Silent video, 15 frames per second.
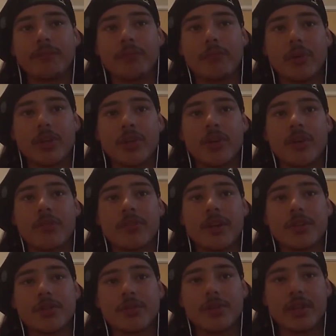But if I
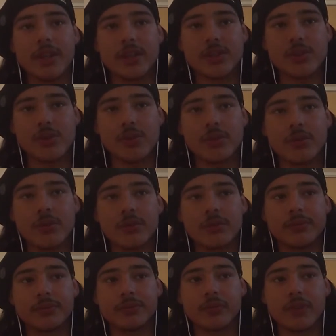do, then that's cool.
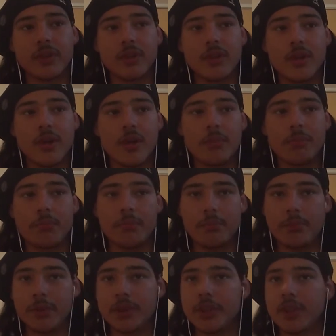
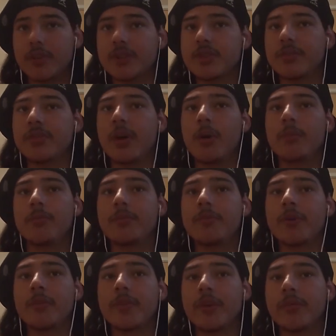But to help
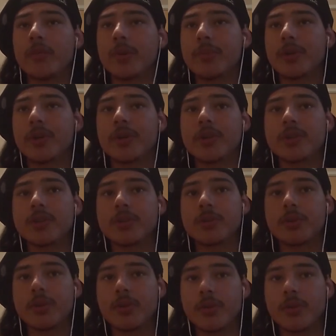film them would be good too.